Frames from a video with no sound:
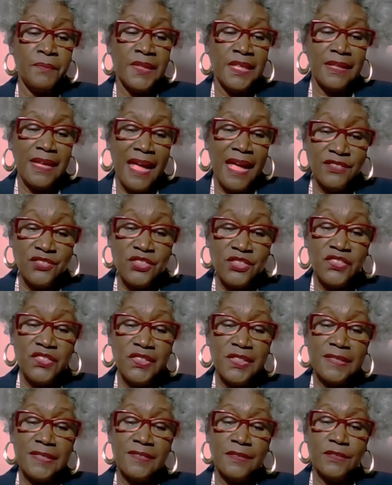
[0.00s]

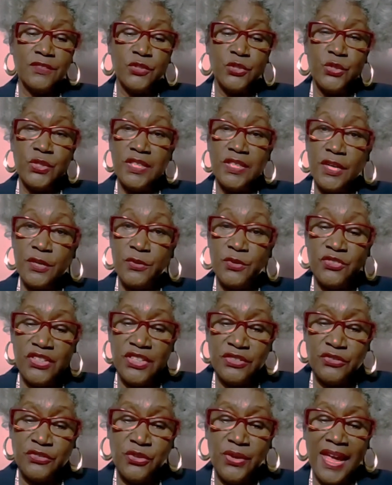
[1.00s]
consciousness and to encourage
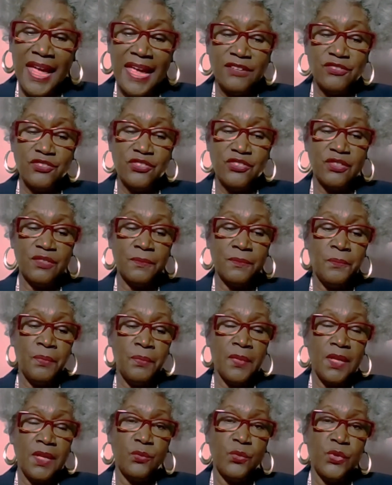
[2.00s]
interaction
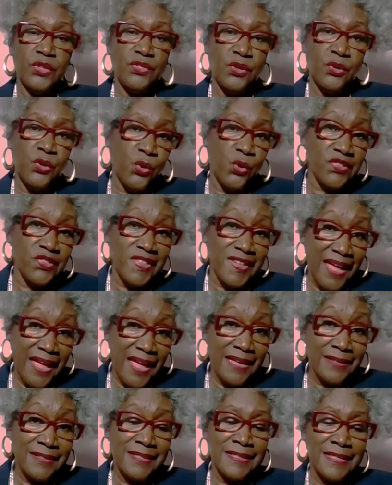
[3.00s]
with the course
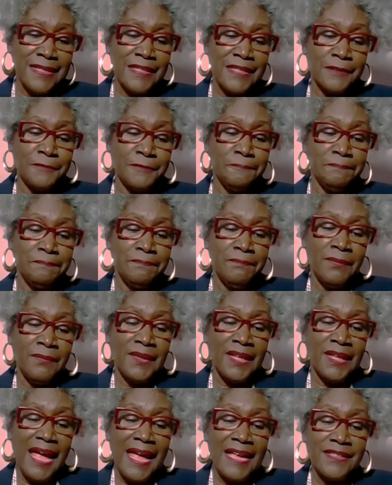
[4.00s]
content,
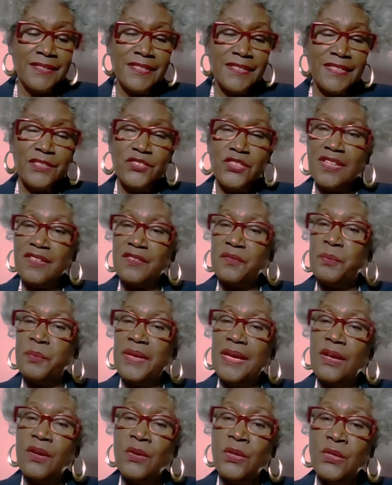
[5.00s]
I teach, as
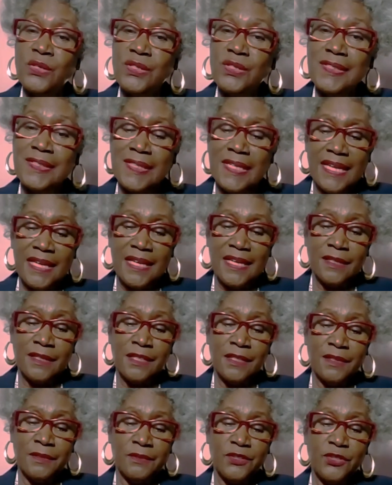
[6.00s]
Bell Hooks said,
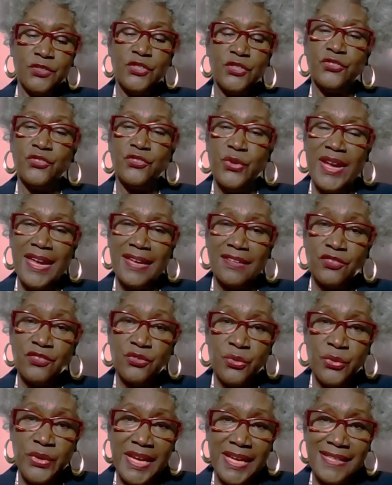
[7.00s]
to
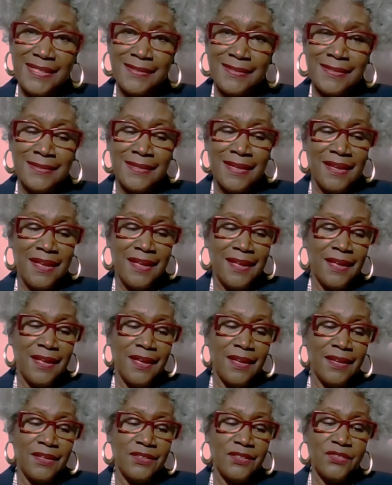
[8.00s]
transgress,
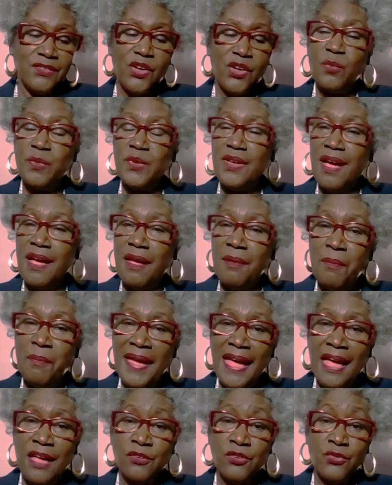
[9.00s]
to go beyond
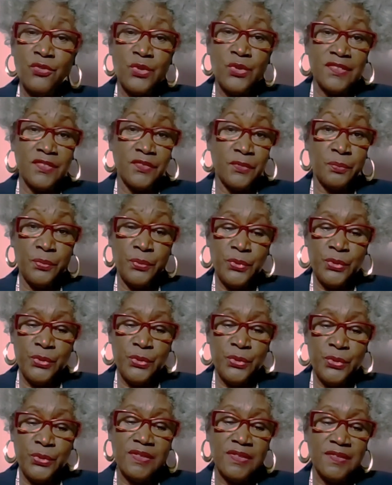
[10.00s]
boundaries of
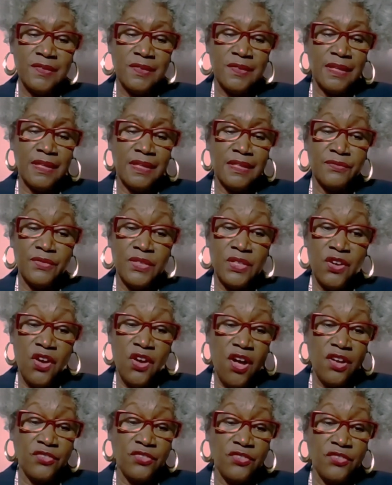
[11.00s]
prudence and even
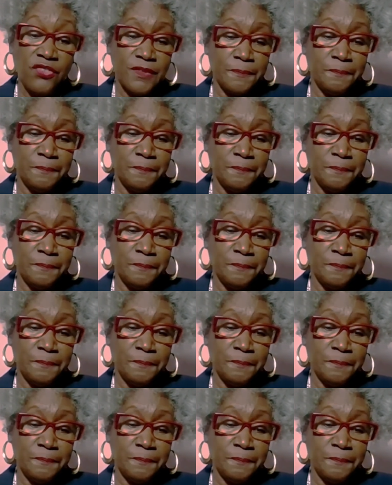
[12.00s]
caution.